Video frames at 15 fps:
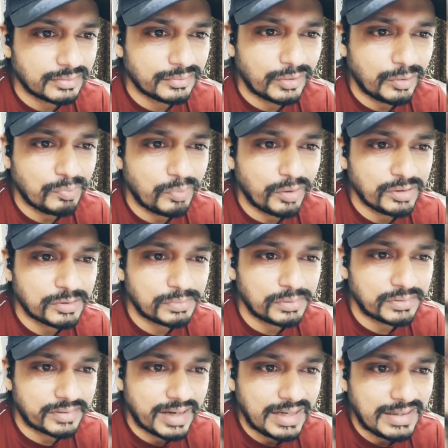Not
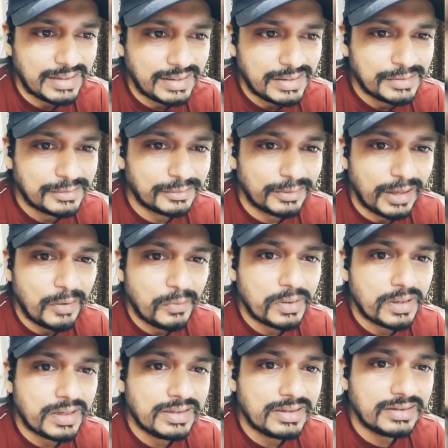possible, right? So
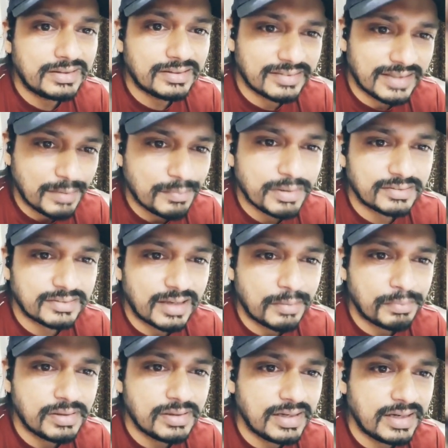now in the same
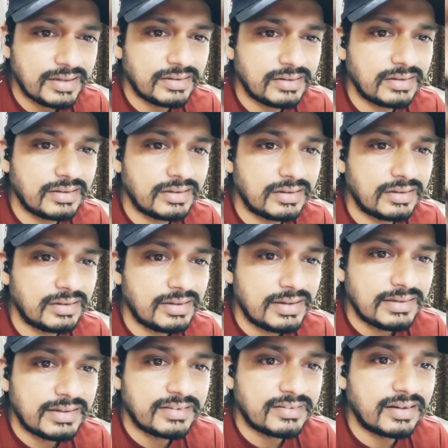example,
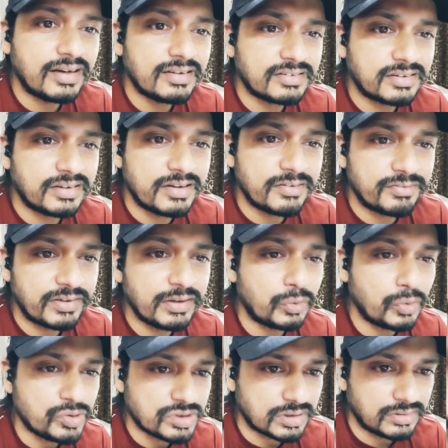let's ask a different
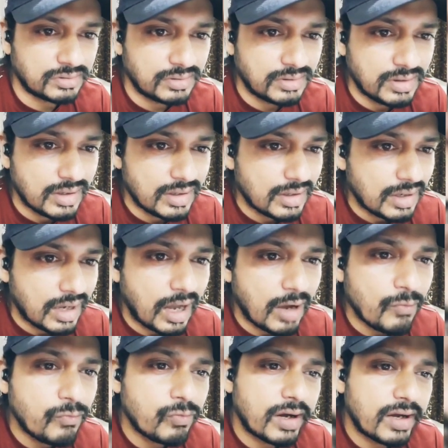question.
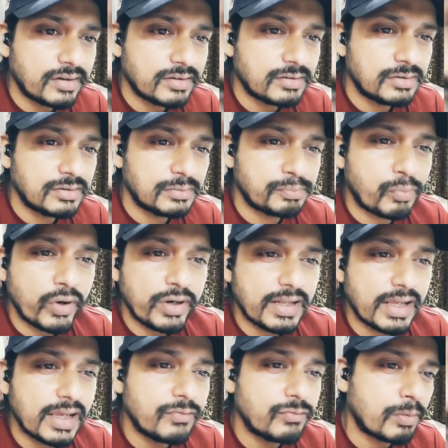How far is
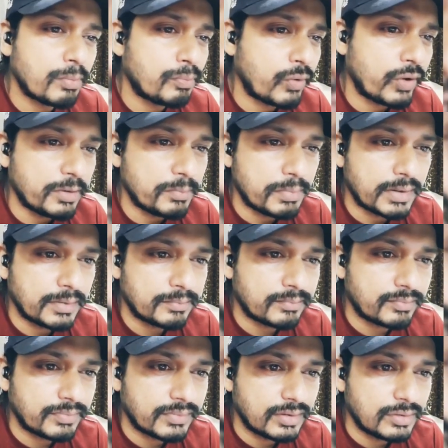point A from point B?
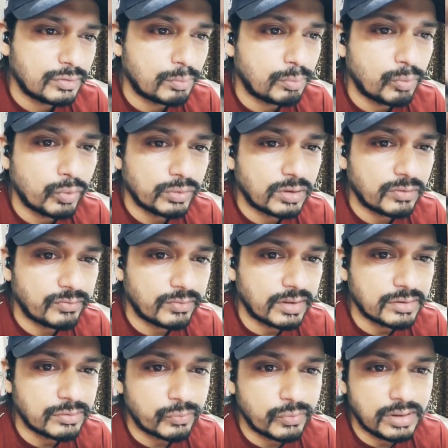So both of
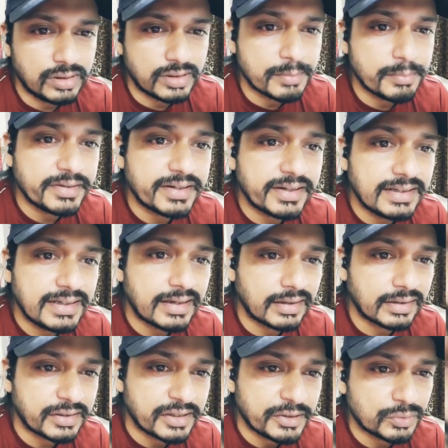us will immediately
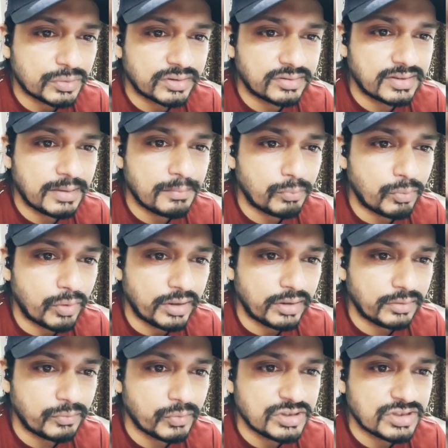agree to the same
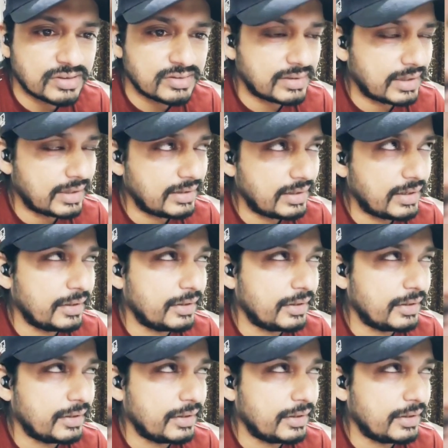point, which is say